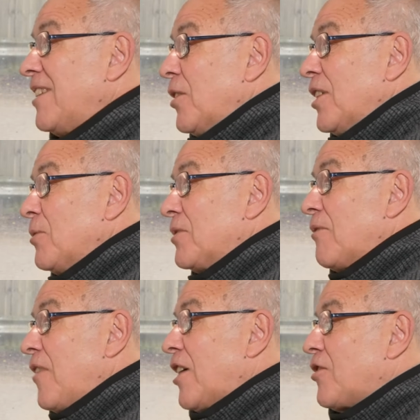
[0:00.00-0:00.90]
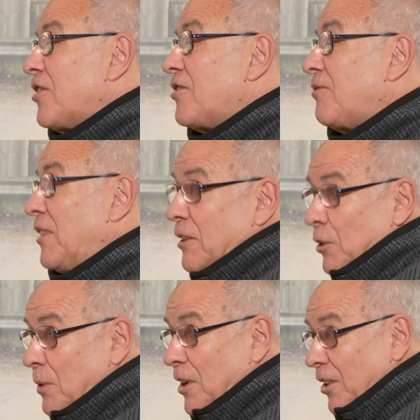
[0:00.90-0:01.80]
it was infectious. Feed
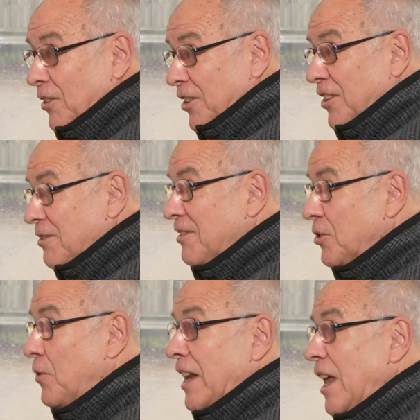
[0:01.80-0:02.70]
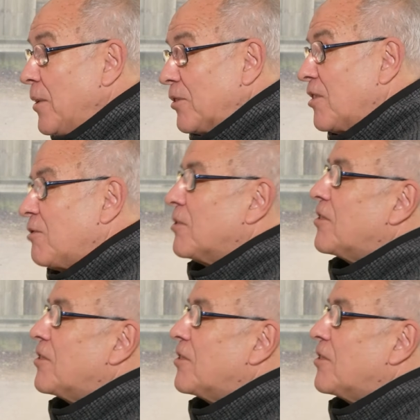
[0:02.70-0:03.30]
the world, do they know it's Christmas?